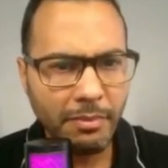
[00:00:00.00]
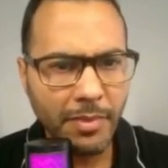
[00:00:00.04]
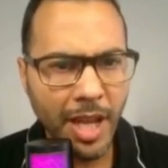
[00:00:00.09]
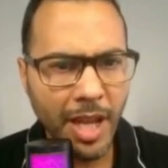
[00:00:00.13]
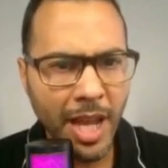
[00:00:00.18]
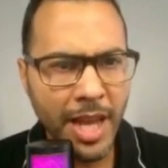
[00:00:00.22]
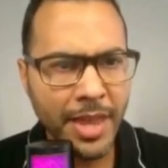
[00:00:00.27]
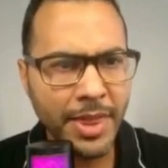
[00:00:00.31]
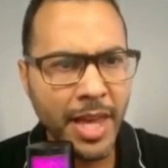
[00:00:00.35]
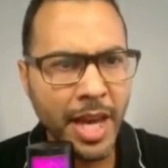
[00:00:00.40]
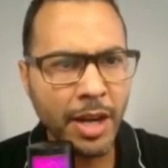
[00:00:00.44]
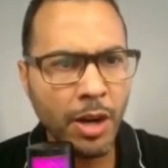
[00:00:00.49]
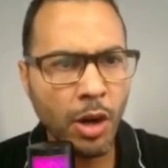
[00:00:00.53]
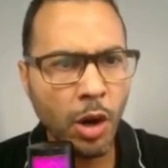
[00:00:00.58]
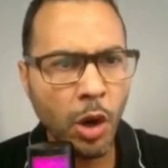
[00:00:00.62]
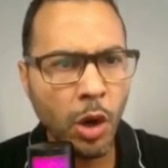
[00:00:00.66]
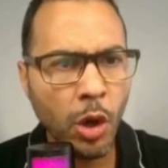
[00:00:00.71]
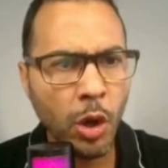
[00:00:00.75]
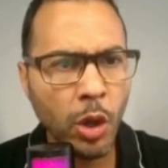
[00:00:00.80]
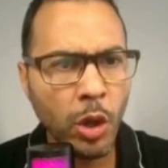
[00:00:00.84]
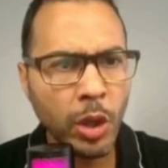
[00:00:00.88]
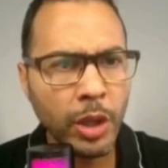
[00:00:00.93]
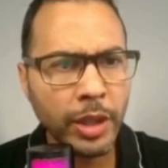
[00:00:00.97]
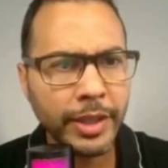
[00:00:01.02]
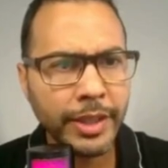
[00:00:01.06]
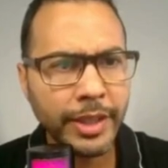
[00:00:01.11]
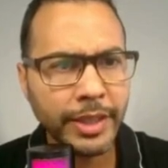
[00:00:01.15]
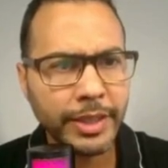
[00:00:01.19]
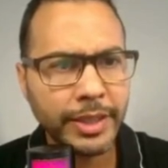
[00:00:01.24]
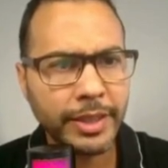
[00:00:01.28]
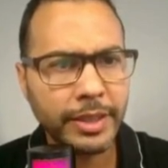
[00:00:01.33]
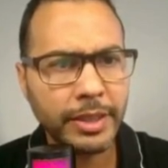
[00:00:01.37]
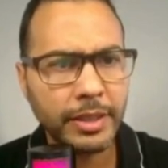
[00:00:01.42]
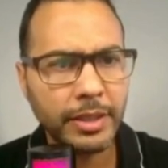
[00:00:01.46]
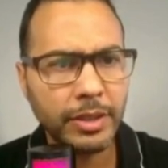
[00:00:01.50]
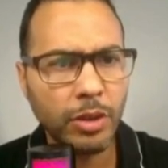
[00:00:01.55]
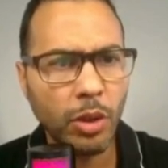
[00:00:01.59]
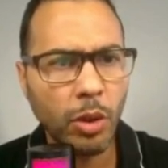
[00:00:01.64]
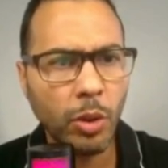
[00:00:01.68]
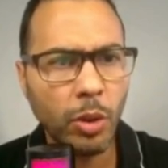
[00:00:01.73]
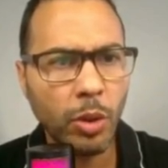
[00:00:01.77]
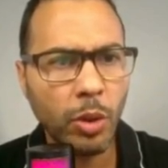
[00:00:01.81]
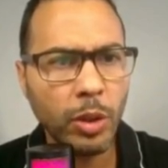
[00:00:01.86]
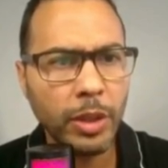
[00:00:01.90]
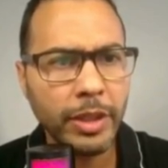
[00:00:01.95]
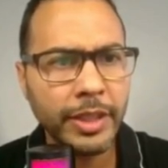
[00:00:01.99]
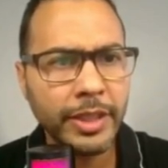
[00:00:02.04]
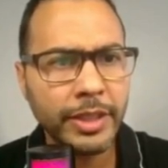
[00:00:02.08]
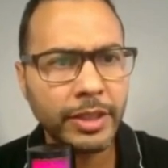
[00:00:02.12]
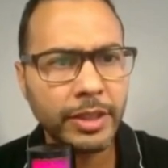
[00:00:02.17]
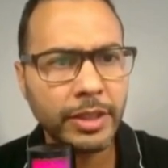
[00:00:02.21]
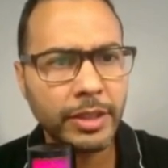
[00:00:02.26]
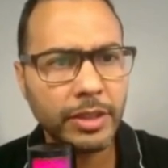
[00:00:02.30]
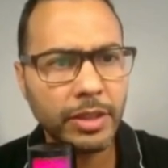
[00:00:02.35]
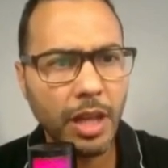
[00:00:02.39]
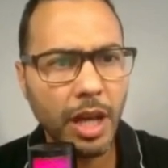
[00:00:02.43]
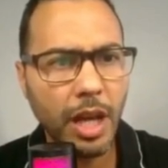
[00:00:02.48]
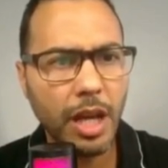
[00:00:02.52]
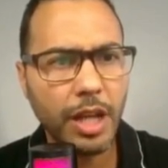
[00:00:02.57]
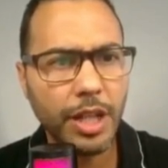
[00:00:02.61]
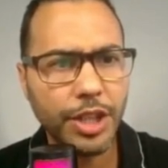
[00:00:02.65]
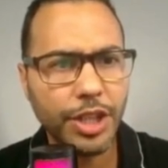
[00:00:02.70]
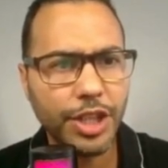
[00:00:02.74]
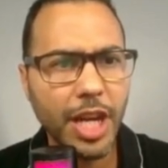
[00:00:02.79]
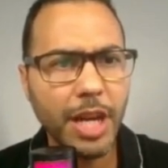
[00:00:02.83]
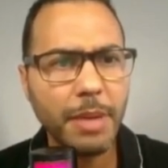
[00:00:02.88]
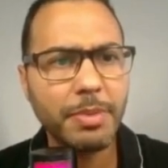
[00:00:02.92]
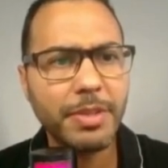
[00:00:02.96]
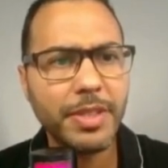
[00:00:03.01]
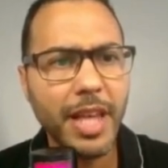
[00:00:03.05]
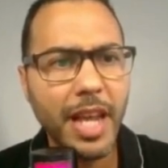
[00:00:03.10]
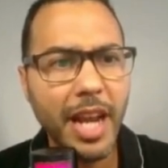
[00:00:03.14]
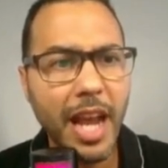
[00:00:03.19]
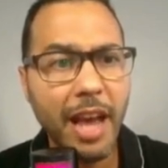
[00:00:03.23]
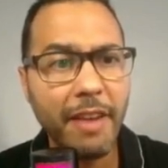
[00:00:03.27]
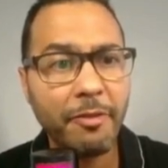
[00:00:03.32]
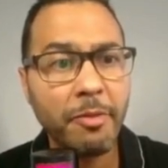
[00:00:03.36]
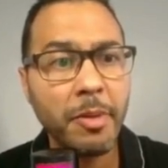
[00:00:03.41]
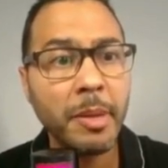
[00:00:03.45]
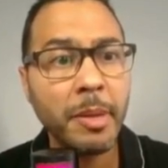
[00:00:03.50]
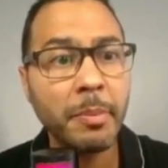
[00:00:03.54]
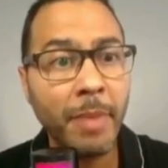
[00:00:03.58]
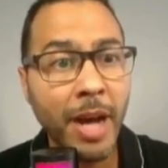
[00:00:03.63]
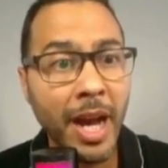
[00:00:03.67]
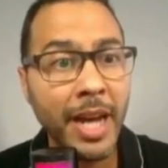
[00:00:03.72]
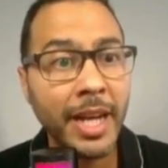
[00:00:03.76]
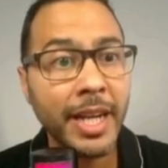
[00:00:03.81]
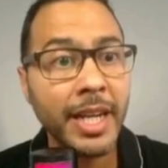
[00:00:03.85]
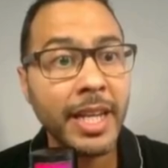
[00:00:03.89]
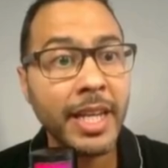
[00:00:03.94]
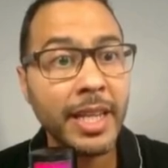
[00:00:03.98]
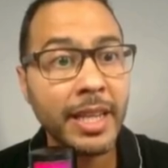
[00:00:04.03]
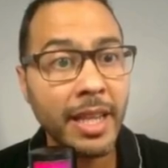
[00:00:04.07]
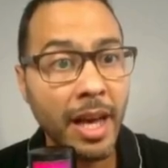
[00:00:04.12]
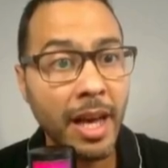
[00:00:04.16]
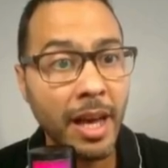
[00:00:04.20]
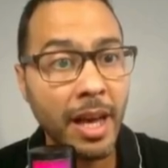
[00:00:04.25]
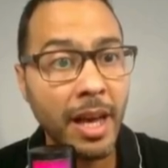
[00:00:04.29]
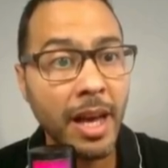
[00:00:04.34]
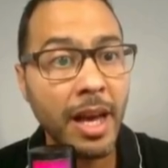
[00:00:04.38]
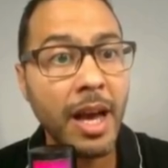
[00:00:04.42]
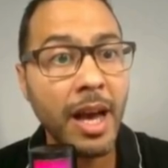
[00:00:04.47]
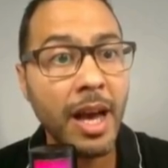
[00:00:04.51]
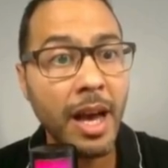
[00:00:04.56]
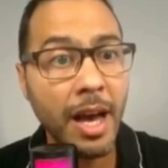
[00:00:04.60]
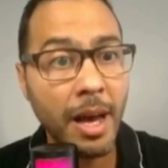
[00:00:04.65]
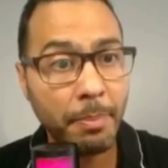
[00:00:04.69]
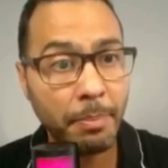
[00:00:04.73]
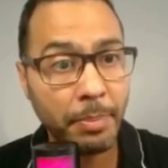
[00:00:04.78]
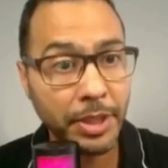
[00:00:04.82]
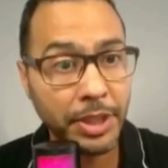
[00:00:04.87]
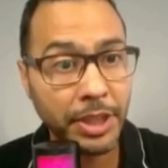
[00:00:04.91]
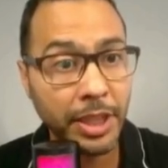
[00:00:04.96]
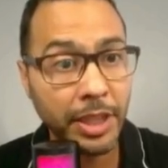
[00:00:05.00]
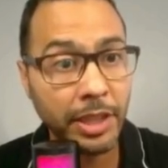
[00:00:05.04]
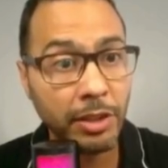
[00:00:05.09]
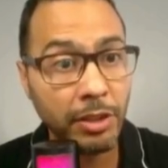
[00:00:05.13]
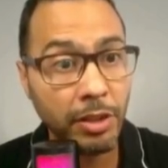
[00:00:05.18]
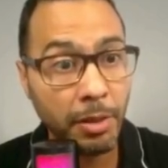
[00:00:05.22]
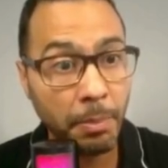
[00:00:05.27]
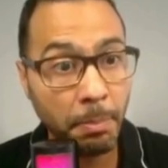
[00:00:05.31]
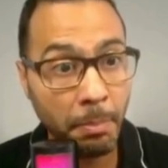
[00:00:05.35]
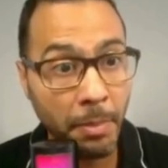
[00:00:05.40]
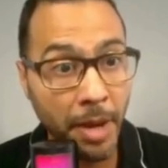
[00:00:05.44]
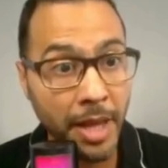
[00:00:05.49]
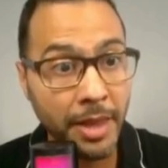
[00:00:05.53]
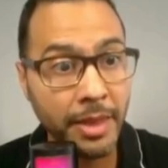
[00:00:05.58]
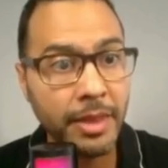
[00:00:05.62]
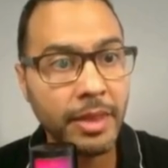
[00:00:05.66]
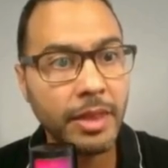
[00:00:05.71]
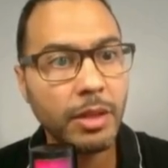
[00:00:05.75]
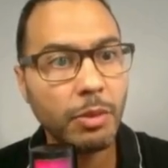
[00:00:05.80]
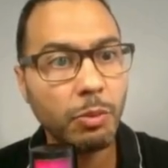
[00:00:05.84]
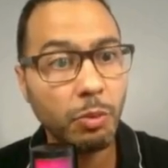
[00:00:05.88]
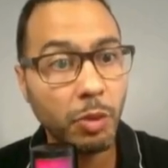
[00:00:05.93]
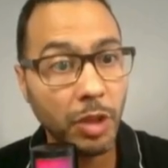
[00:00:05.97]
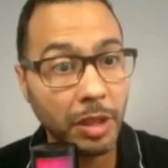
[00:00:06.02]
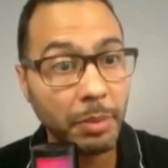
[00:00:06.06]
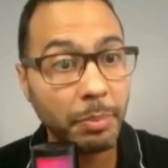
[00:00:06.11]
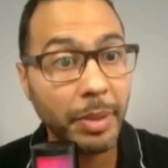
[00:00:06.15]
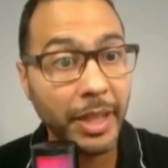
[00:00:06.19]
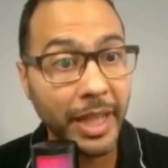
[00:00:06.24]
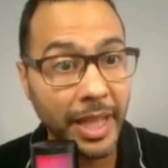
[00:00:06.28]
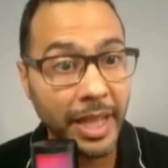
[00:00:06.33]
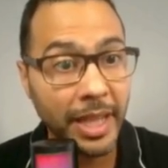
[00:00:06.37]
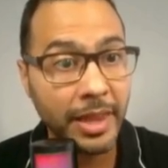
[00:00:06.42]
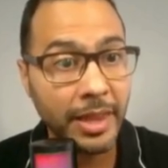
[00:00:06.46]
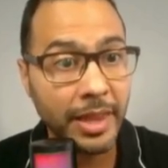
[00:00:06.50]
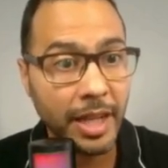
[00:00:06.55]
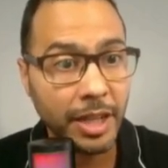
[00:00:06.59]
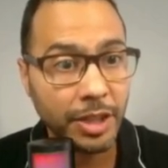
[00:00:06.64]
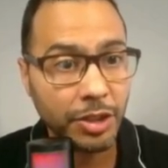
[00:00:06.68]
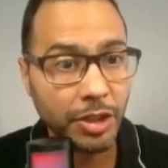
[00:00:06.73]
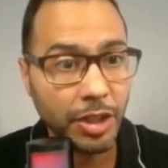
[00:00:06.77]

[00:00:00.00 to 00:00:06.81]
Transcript: And then all the shapes that have been mined in a particular month will be in there.